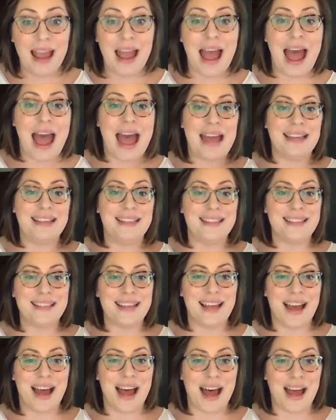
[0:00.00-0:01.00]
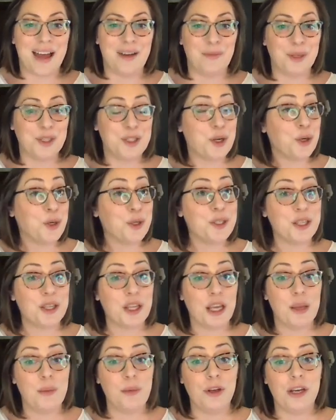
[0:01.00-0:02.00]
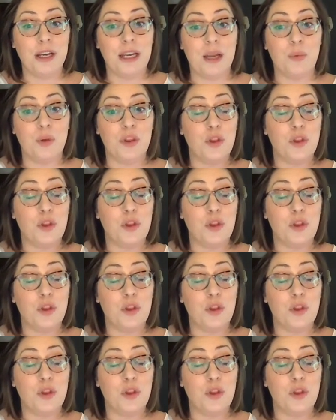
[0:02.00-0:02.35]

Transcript: and return to the community with